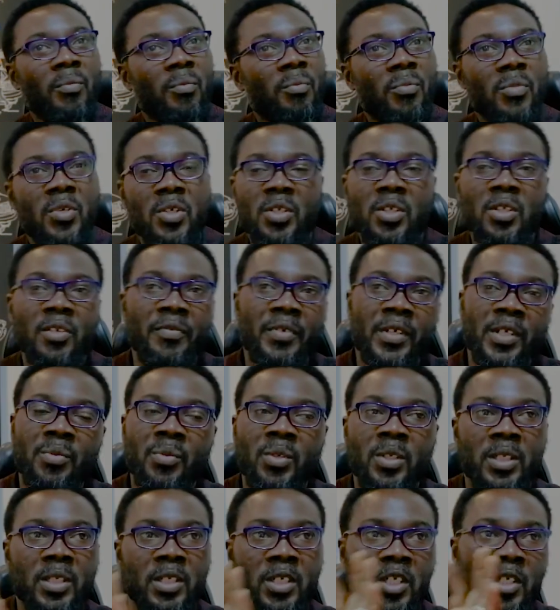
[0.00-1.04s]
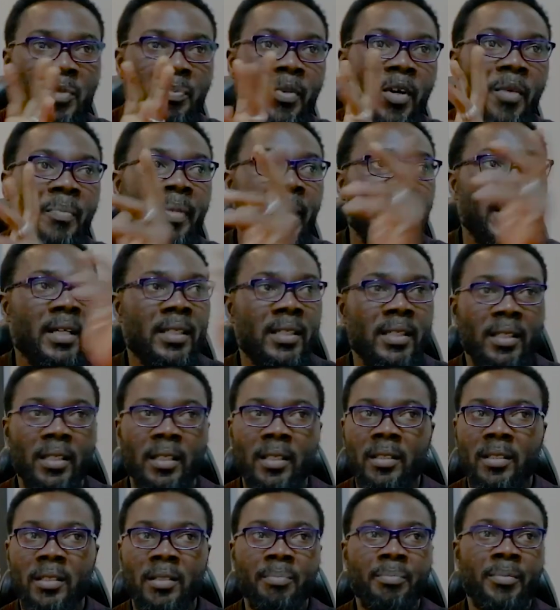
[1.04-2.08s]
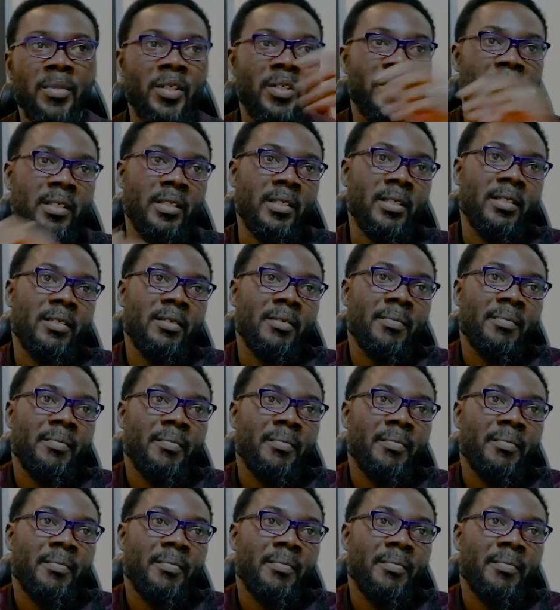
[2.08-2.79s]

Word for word: most of it was just pop art and big buses.